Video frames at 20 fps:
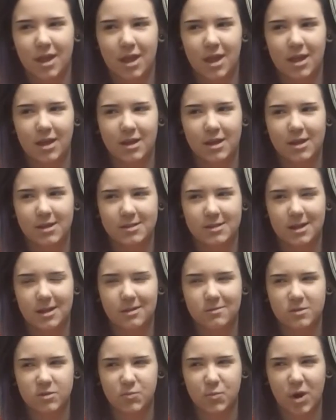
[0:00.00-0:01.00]
and his
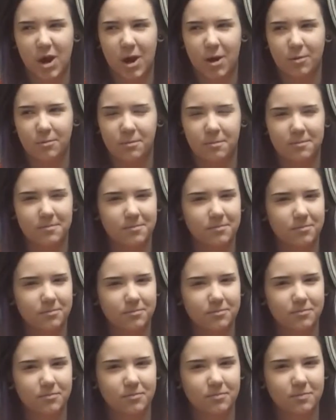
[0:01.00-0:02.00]
hair was brown.
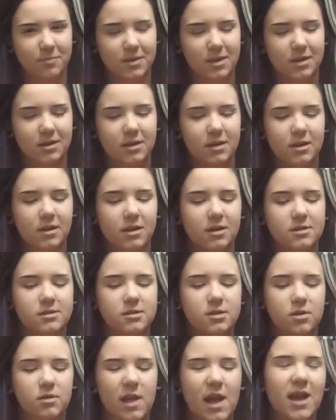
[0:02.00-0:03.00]

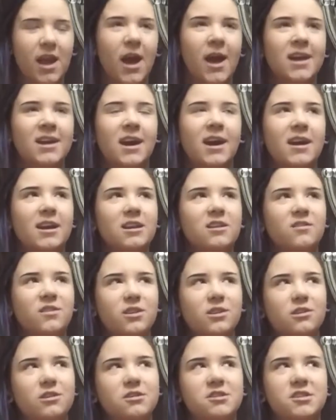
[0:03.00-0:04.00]
So, like, I kind of
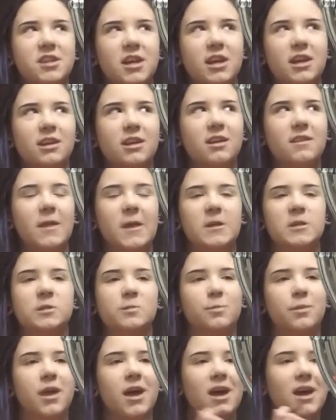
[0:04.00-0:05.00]
understand it, like,
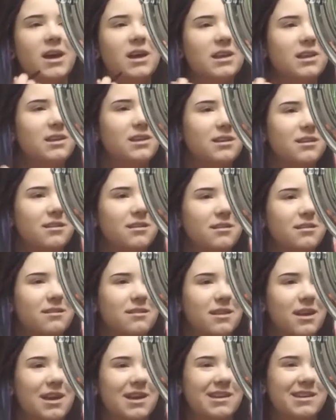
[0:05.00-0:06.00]
splat,
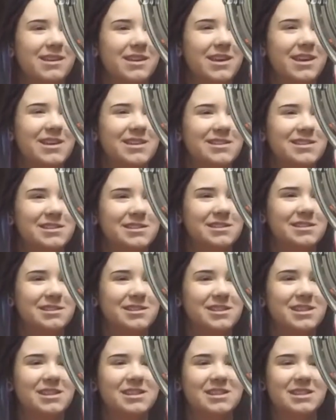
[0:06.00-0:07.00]
like, it's
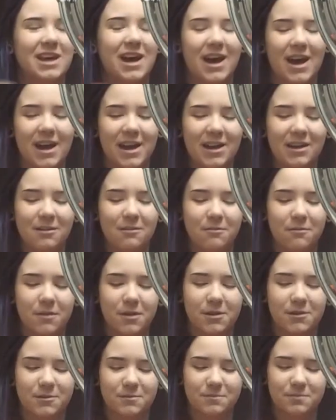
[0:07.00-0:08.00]
designed
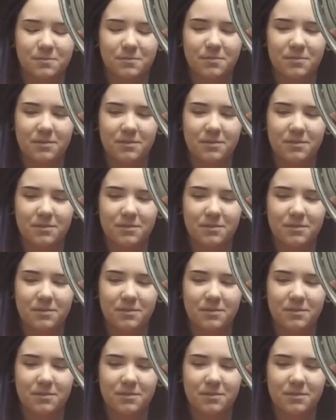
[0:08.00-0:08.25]
for,